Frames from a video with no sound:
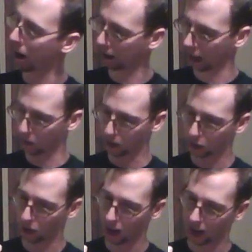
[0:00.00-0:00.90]
I can't wait to
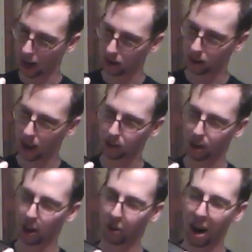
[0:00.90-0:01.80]
try it out. Kind of like
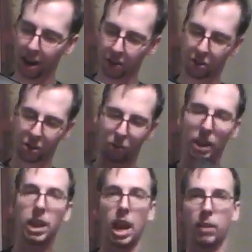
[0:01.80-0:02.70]
a Gradius 3
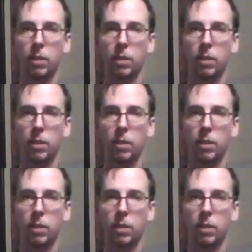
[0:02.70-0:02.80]
game